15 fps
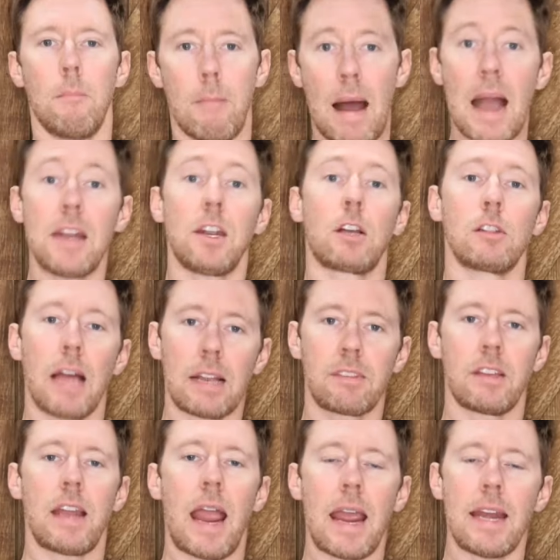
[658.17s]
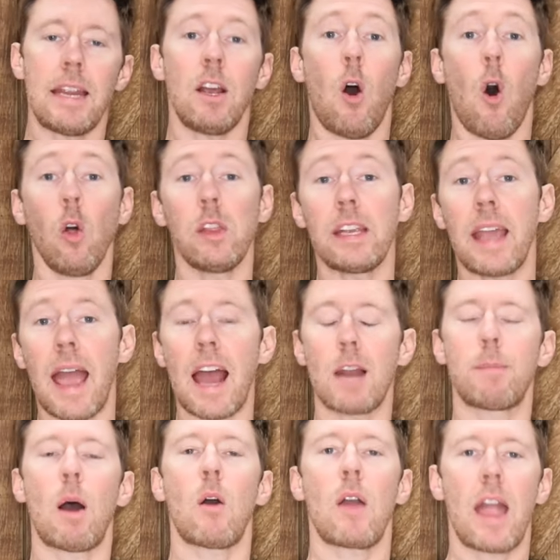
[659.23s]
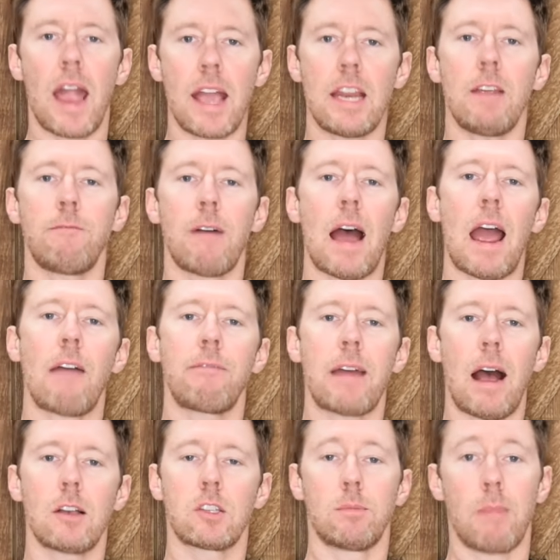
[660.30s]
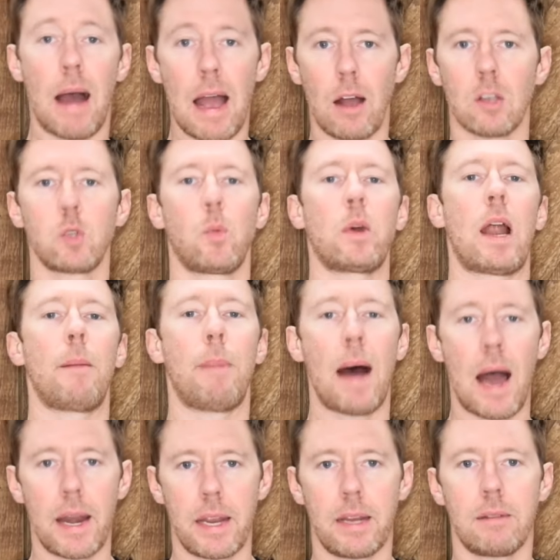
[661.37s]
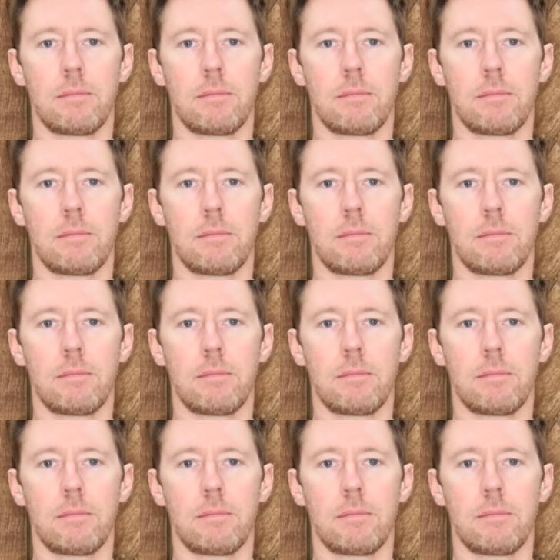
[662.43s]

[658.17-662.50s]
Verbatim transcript: My neglected 80 only had about 85,000 miles when I bought it,